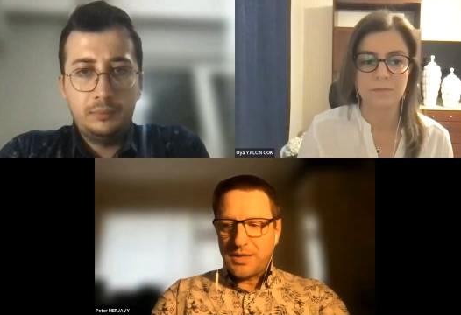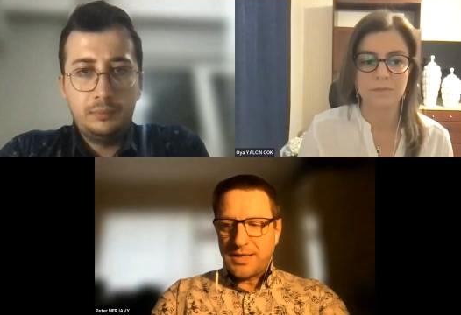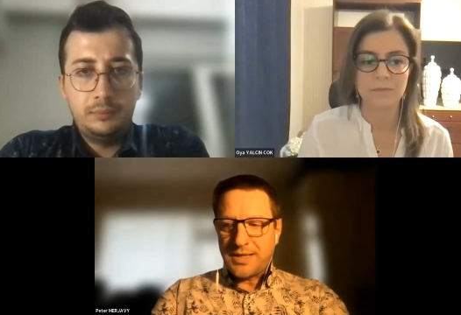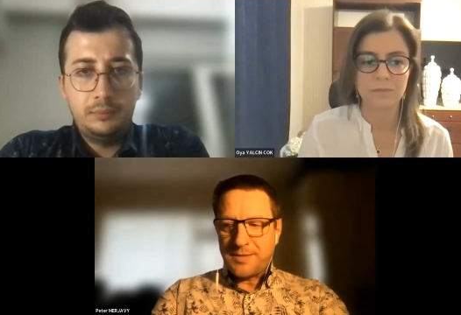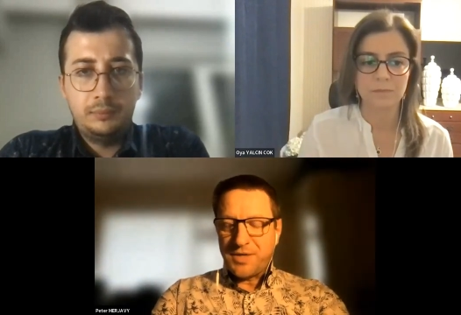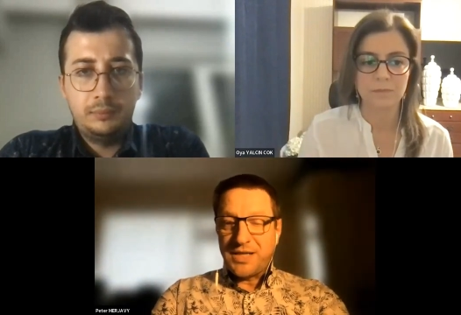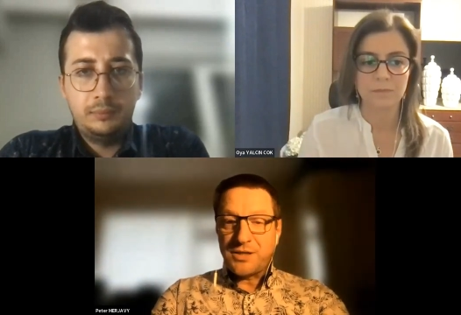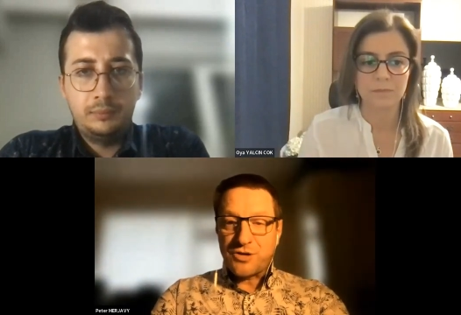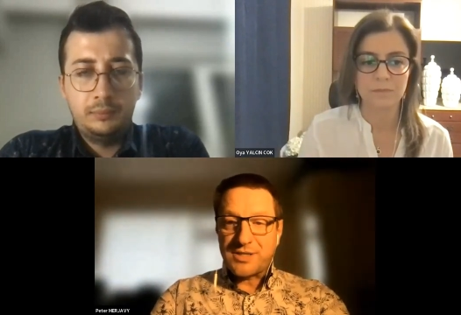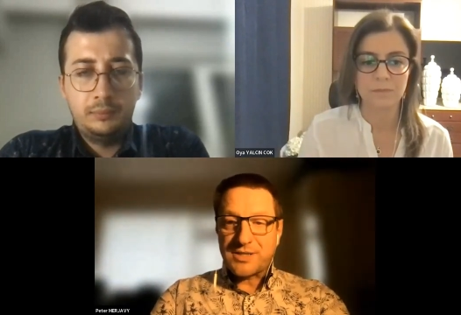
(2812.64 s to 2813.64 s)
Speaker 1: um,
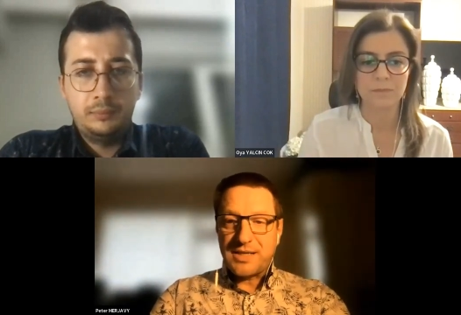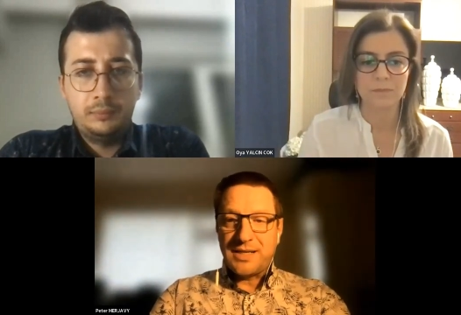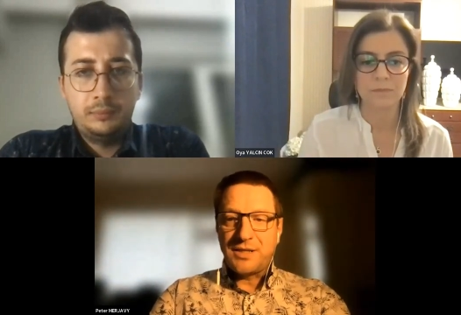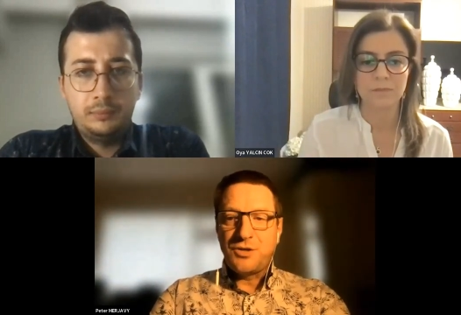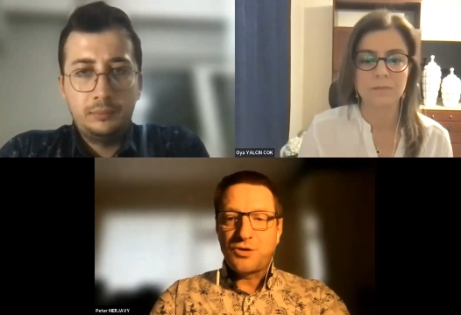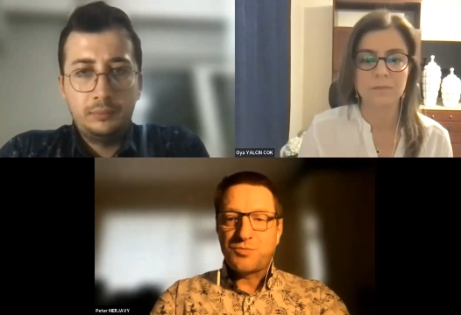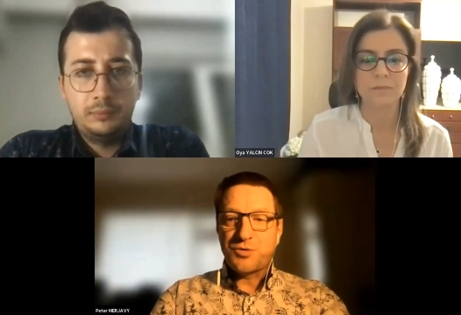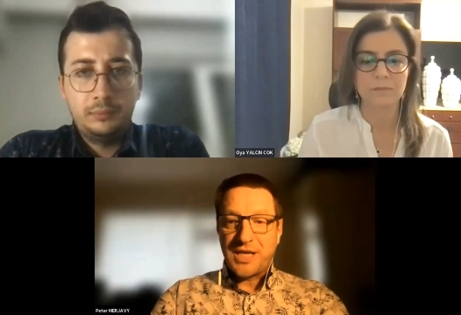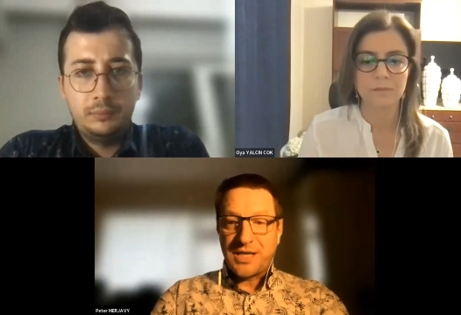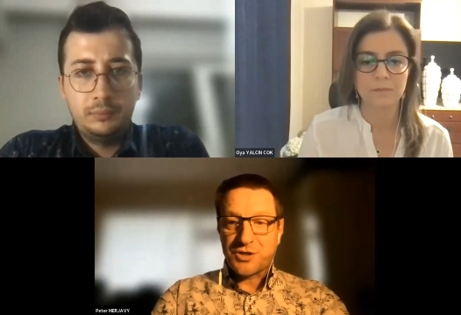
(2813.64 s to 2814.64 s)
interest and huge
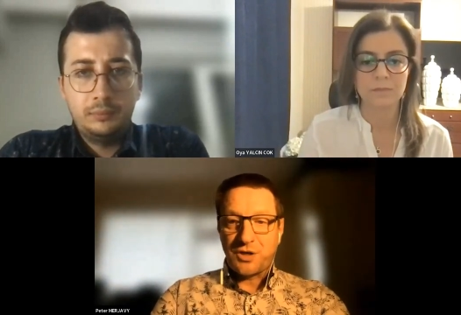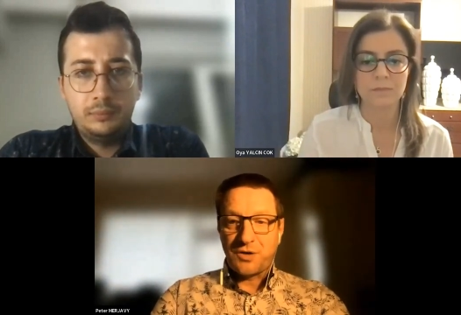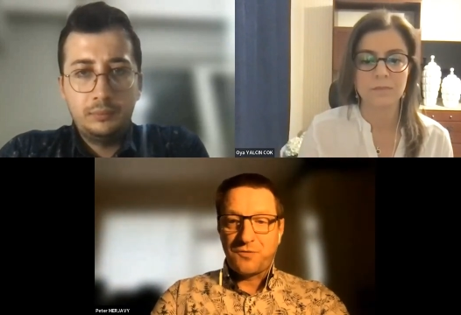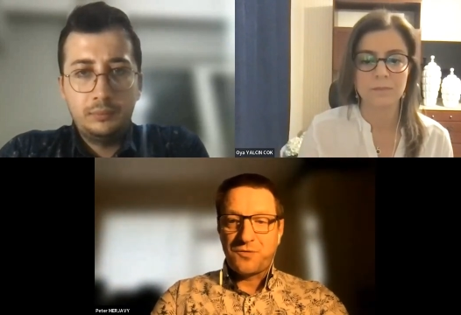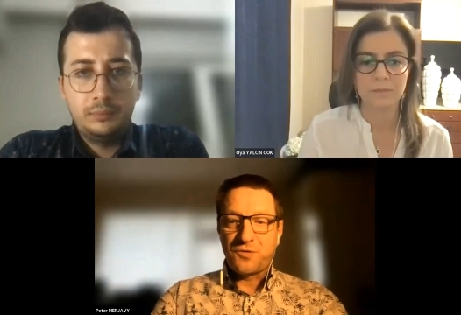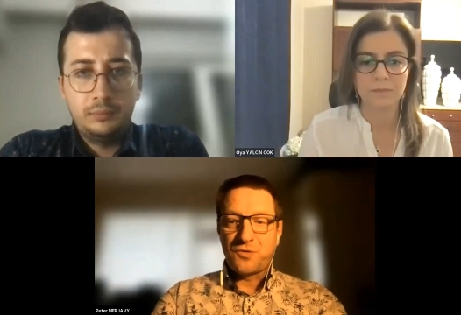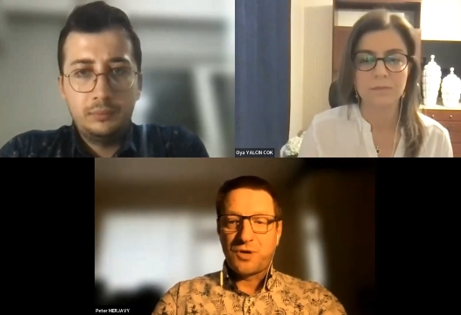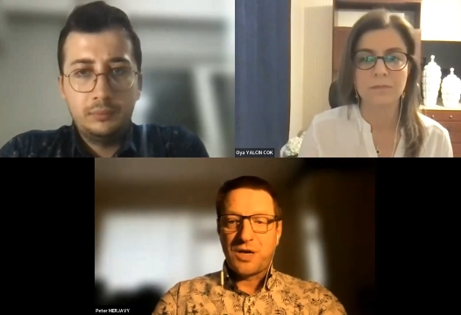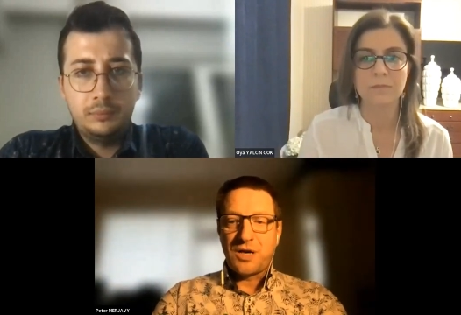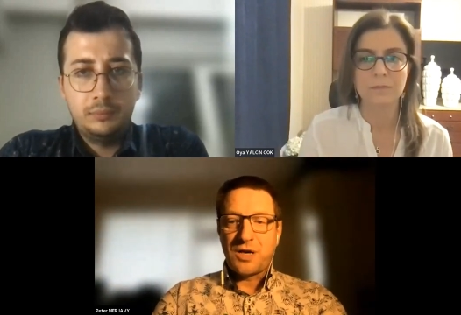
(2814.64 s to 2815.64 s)
potential for
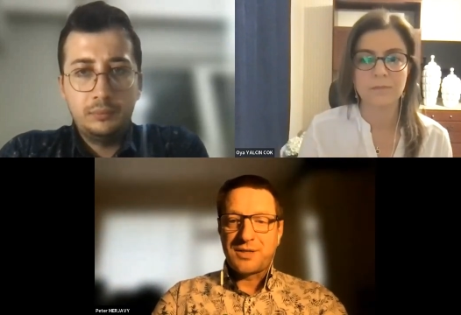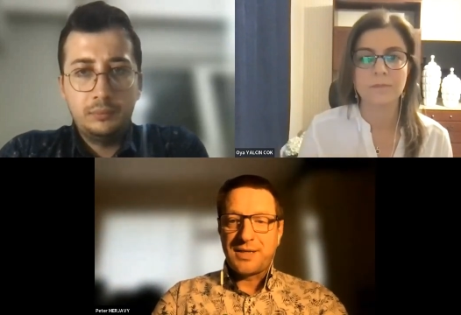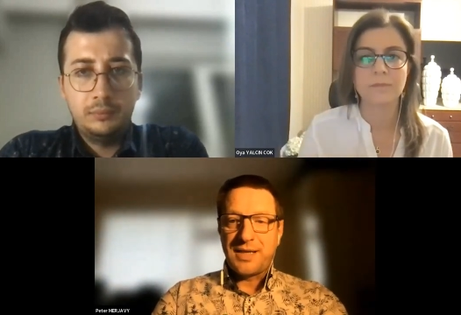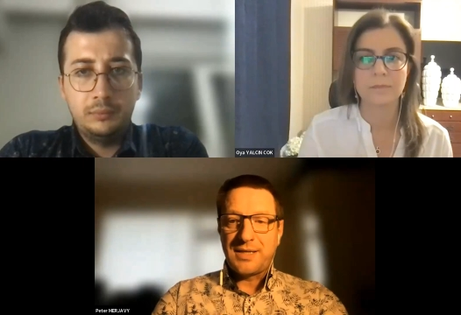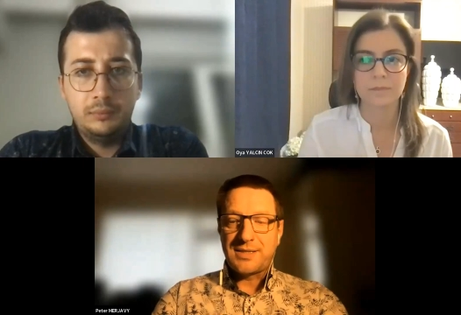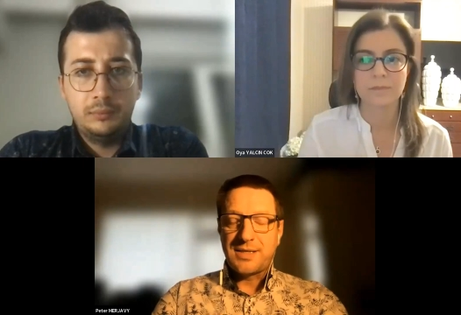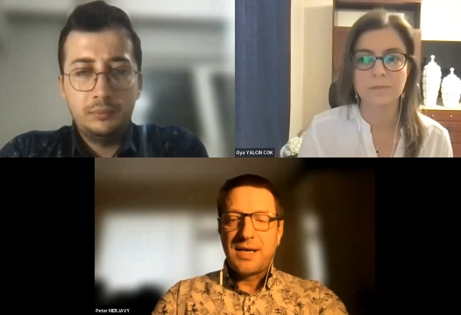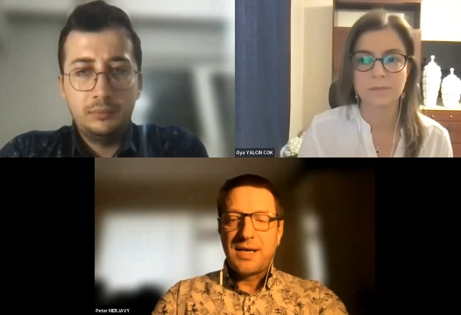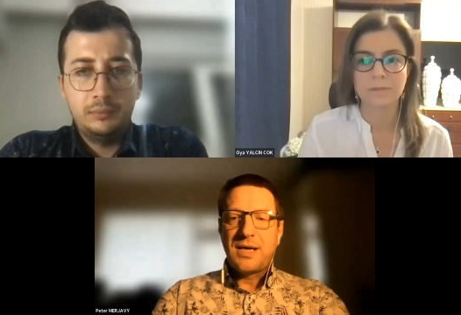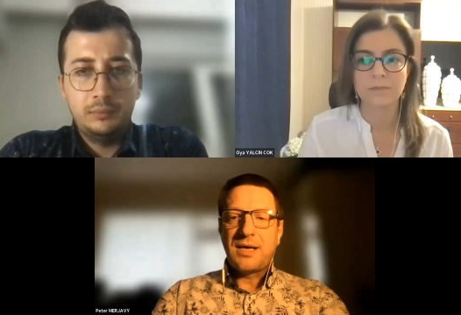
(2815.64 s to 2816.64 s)
our candidates
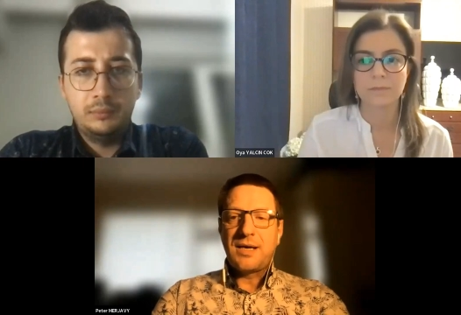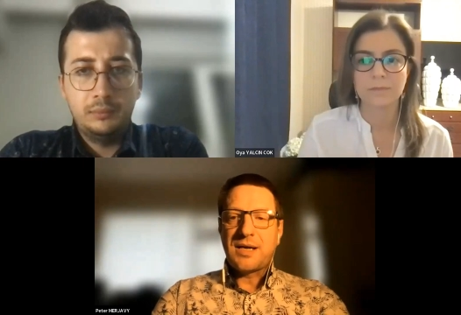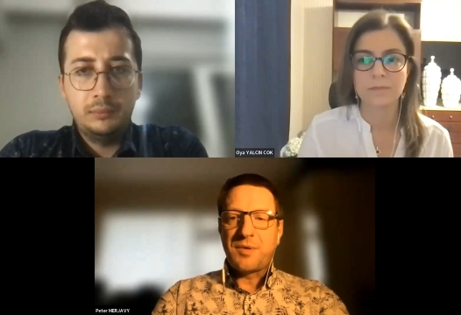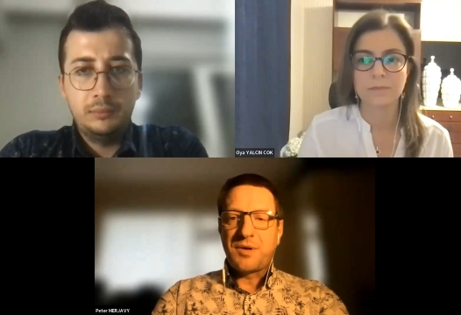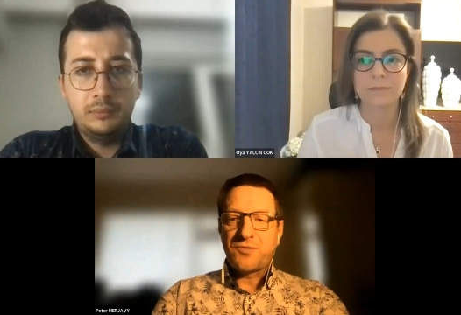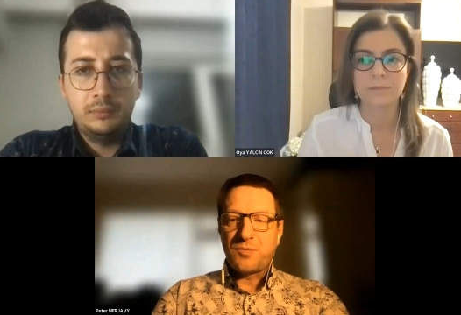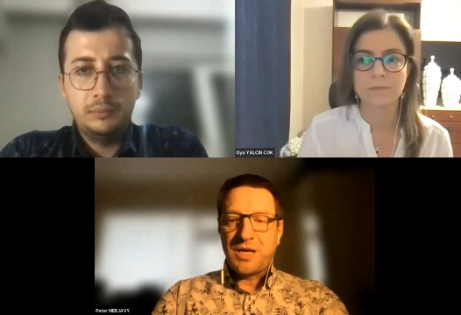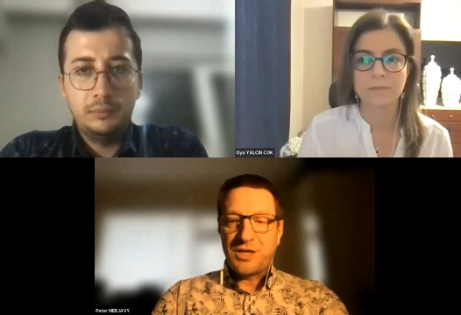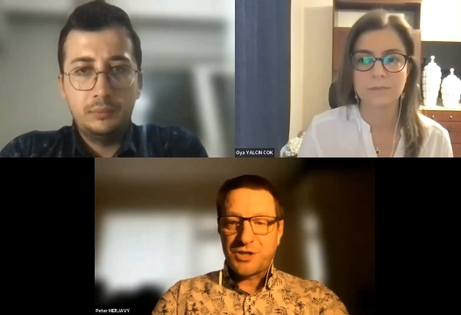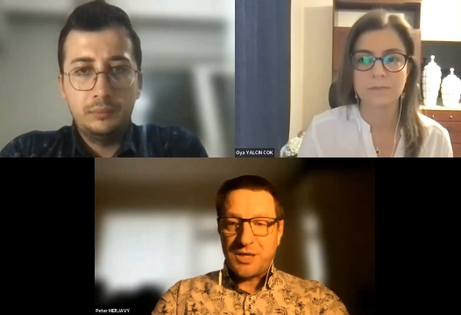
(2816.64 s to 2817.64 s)
uh, coming from
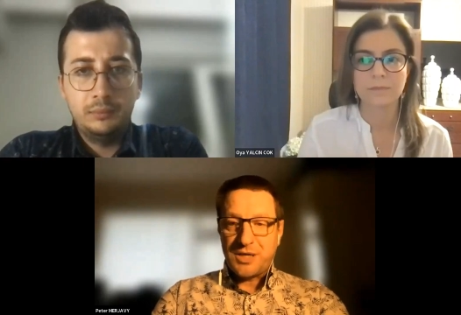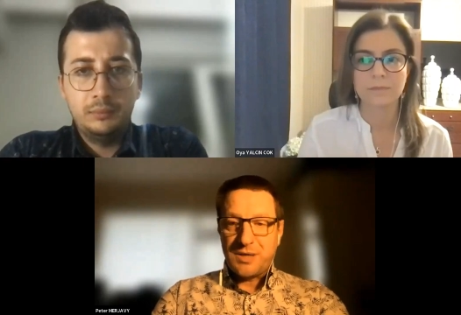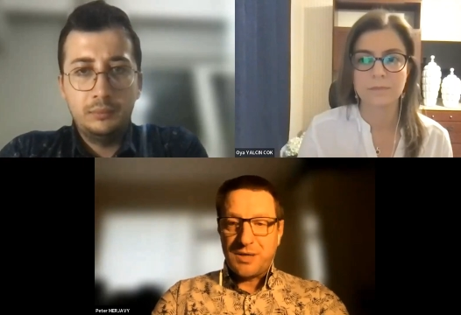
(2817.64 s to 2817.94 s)
Asia